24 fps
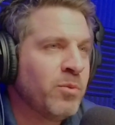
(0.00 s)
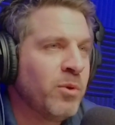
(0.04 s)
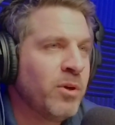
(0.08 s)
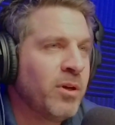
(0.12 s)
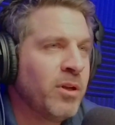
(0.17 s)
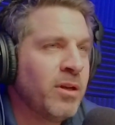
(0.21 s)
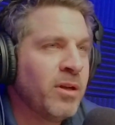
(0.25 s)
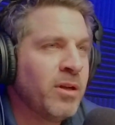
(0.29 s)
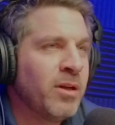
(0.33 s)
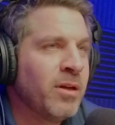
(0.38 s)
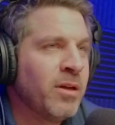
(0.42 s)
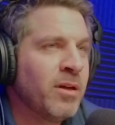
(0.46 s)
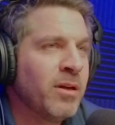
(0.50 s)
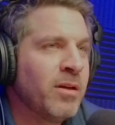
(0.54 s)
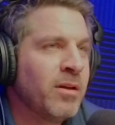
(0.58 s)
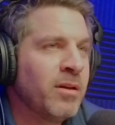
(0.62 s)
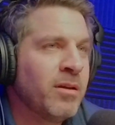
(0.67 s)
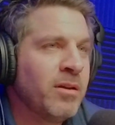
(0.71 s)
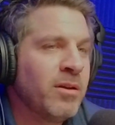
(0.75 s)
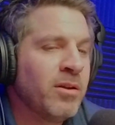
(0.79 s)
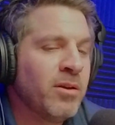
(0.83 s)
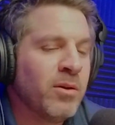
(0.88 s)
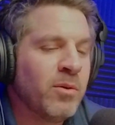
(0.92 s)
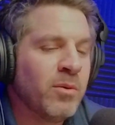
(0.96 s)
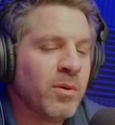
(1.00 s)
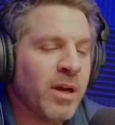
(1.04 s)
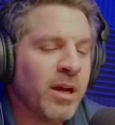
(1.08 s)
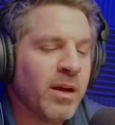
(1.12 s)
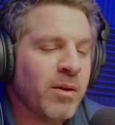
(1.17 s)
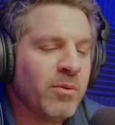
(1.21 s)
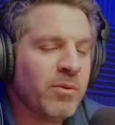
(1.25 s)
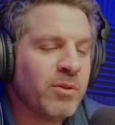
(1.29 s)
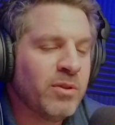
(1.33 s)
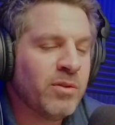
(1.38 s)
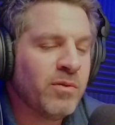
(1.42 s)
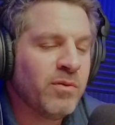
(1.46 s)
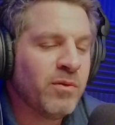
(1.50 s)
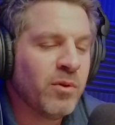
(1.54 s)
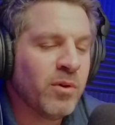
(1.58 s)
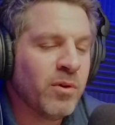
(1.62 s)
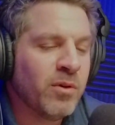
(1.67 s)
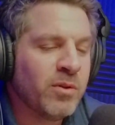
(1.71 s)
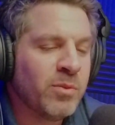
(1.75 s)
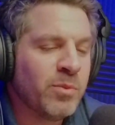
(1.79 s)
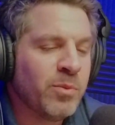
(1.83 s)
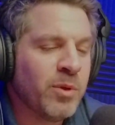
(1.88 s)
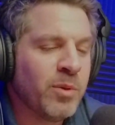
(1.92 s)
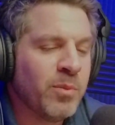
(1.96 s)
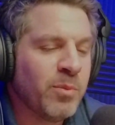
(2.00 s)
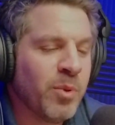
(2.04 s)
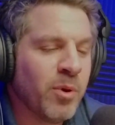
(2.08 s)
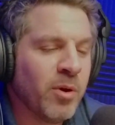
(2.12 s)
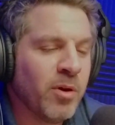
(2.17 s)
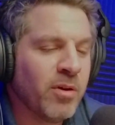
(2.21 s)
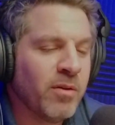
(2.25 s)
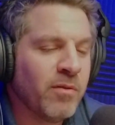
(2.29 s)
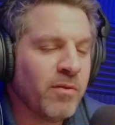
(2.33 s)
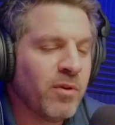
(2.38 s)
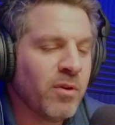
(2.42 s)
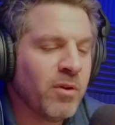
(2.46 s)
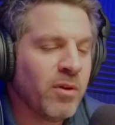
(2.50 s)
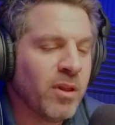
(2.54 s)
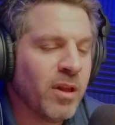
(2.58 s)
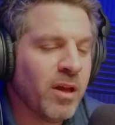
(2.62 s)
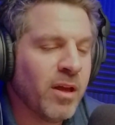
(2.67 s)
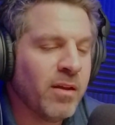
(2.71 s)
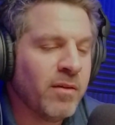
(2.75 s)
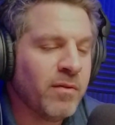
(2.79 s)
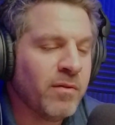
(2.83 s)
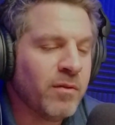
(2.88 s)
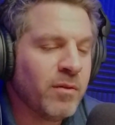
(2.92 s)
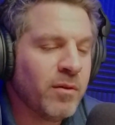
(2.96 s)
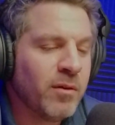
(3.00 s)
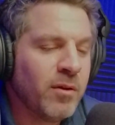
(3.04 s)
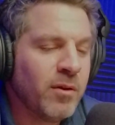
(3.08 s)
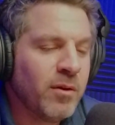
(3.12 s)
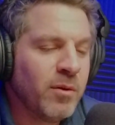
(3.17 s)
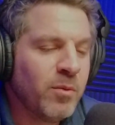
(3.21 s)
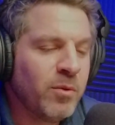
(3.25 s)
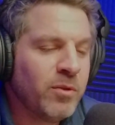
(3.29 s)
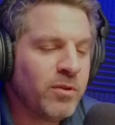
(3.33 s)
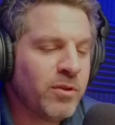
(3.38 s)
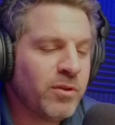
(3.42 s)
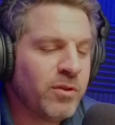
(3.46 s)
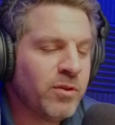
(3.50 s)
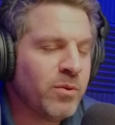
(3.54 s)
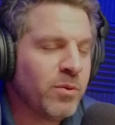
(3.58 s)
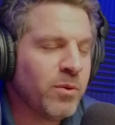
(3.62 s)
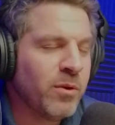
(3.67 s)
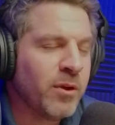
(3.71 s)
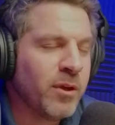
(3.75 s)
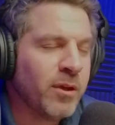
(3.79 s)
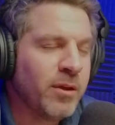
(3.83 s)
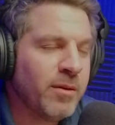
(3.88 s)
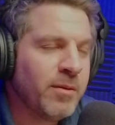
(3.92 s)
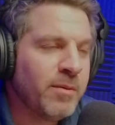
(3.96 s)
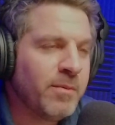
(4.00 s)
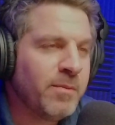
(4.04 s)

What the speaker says: How has divorce been part of your life? What's your story?